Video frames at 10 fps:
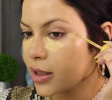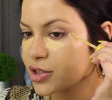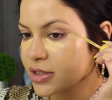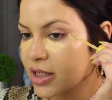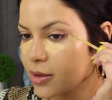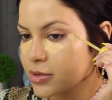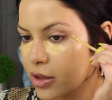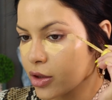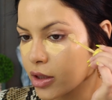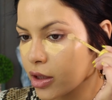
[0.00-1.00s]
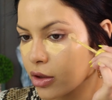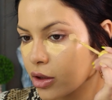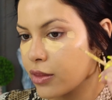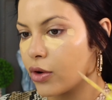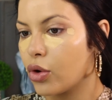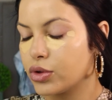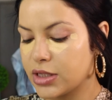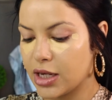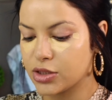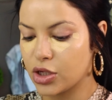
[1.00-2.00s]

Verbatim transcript: It just keeps it looking good the whole day,